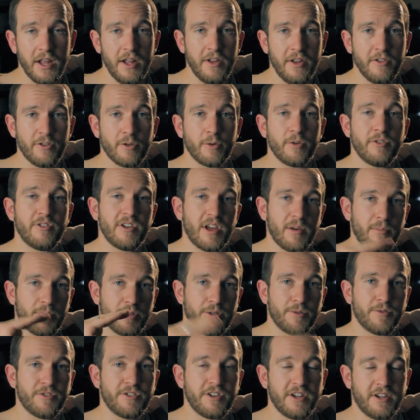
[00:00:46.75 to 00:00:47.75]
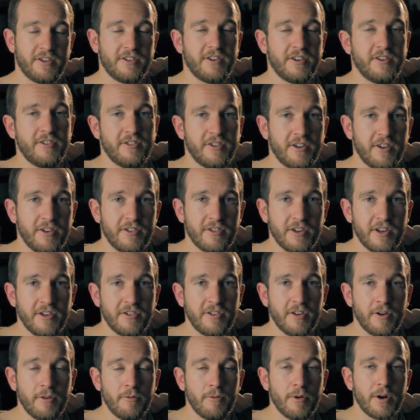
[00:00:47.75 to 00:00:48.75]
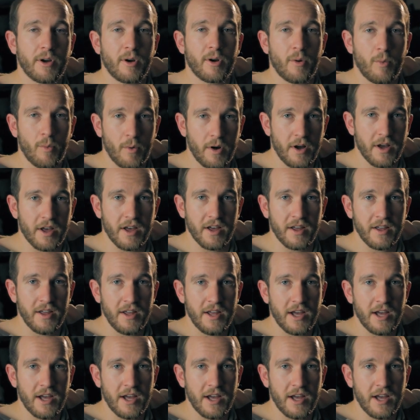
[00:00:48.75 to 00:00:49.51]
to a depth of 6 inches is going to require